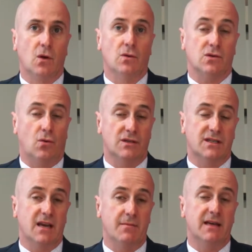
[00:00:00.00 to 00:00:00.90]
or
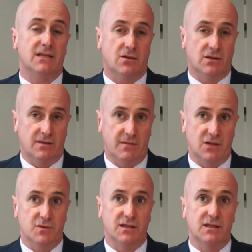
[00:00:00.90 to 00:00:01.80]
CMS, content
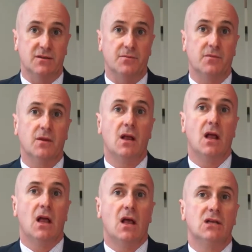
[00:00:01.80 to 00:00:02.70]
management system.
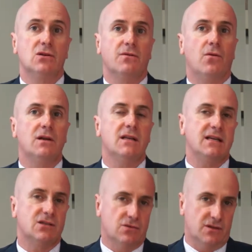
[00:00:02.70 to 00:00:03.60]
To avoid
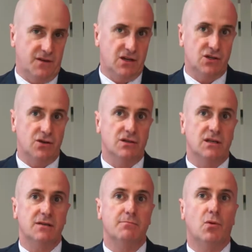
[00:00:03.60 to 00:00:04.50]
these sorts of issues,
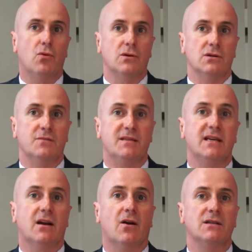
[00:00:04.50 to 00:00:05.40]
it's important to
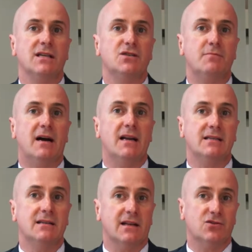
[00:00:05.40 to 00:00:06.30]
particularise each
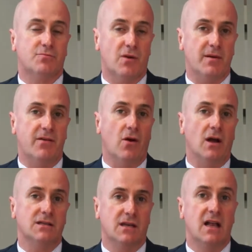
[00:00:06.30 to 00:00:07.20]
party's intellectual property
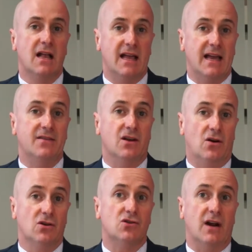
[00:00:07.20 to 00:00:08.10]
rights in the
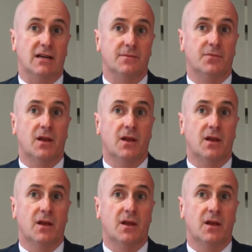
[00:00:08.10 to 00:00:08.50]
contract